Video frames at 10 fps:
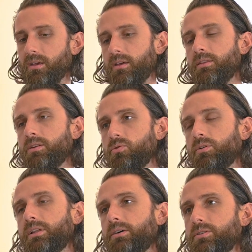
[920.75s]
and then you
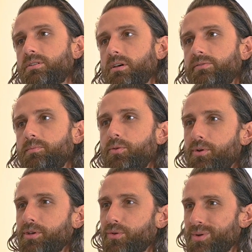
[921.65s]
allow yourself to be
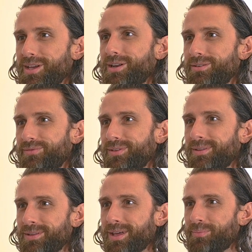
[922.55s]
really creative in,
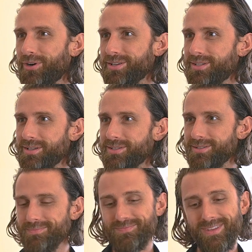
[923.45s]
in that process.
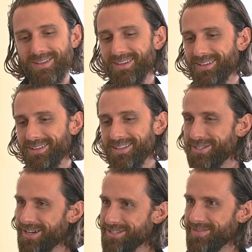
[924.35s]
And that's
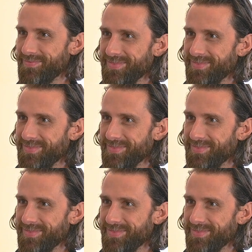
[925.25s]
awesome.